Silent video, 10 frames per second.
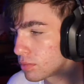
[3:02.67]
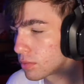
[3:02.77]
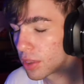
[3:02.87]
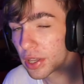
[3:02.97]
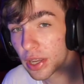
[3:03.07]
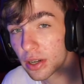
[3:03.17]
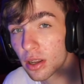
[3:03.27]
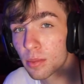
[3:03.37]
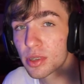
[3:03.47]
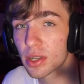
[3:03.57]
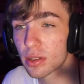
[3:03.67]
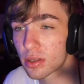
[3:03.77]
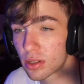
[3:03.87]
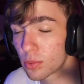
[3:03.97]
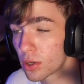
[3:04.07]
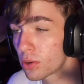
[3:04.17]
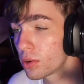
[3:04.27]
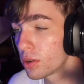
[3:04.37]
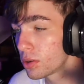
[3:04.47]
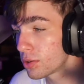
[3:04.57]
The gain knob is at 0,
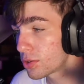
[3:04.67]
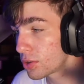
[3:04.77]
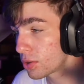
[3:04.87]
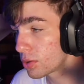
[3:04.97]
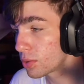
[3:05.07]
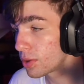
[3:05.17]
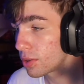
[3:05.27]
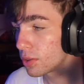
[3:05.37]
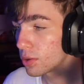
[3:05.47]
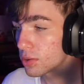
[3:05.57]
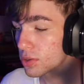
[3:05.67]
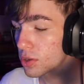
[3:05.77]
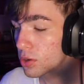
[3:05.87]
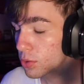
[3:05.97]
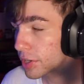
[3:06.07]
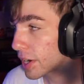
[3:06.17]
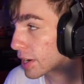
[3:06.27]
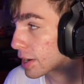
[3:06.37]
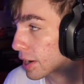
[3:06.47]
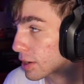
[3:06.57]
so there's no gain
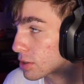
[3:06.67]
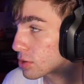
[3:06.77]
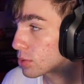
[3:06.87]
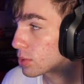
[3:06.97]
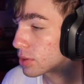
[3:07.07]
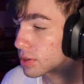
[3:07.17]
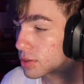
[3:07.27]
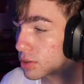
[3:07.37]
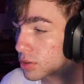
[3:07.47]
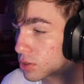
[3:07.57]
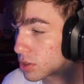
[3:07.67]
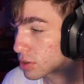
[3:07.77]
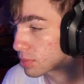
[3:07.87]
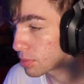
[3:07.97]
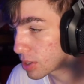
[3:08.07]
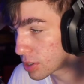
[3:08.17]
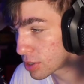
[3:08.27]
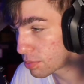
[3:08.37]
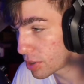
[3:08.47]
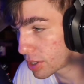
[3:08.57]
added to it. This is just me
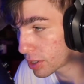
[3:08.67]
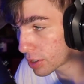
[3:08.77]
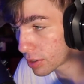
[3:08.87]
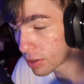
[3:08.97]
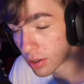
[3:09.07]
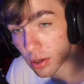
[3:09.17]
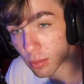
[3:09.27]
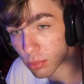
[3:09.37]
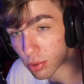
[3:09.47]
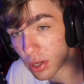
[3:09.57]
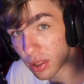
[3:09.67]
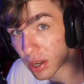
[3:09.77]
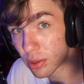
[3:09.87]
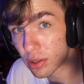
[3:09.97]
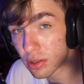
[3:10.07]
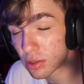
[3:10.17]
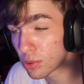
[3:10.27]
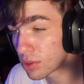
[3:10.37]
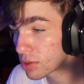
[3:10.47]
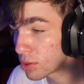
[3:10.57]
speaking pretty loudly to it,
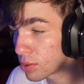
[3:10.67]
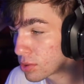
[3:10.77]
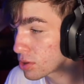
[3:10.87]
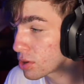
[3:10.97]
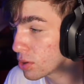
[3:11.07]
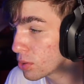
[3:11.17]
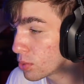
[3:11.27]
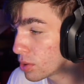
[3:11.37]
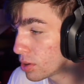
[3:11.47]
so there's no